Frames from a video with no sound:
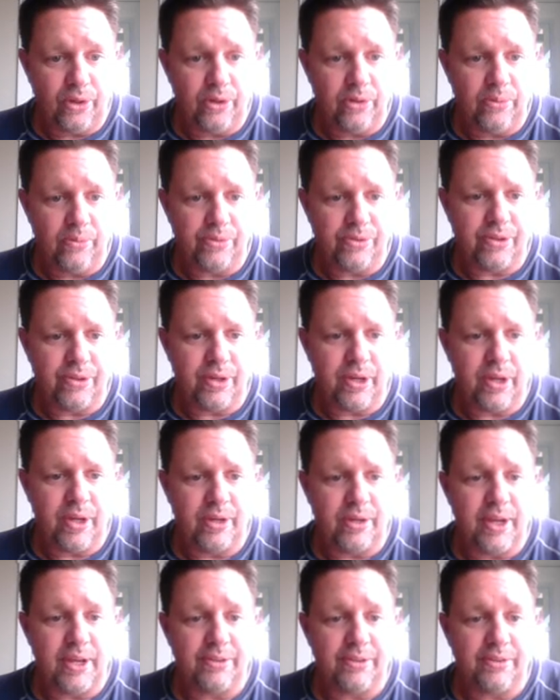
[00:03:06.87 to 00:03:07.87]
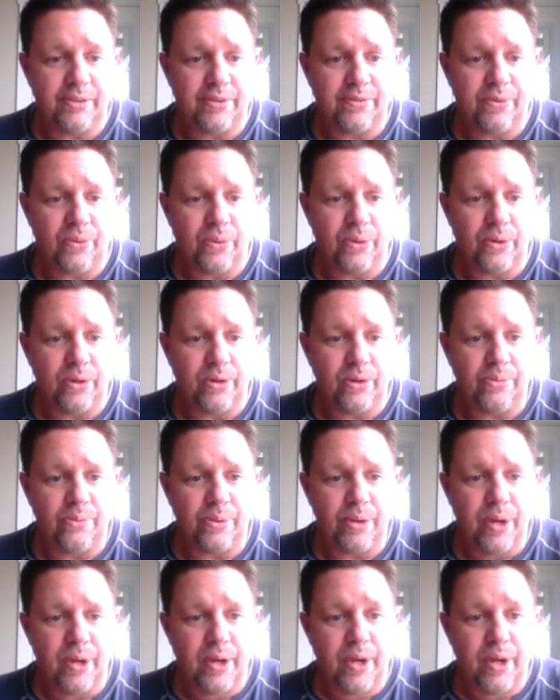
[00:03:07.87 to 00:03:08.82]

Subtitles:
loops, nested for loop,